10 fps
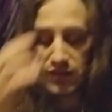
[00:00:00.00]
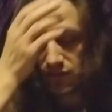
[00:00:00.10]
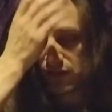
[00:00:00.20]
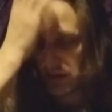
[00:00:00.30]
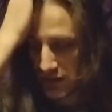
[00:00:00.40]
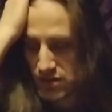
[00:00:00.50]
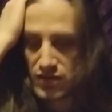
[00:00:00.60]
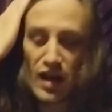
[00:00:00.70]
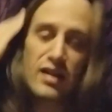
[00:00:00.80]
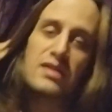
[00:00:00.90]
In fact, it's
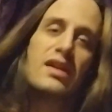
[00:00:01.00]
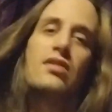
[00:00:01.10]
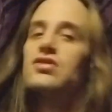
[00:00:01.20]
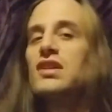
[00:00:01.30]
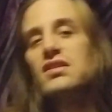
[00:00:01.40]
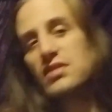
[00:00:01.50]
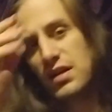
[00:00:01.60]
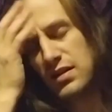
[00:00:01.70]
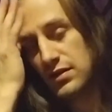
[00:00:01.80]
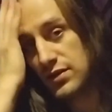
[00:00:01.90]
not intelligent. It's
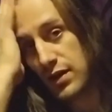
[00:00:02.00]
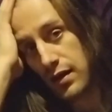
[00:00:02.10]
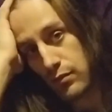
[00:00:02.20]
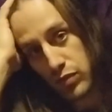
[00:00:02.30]
kind of dumb,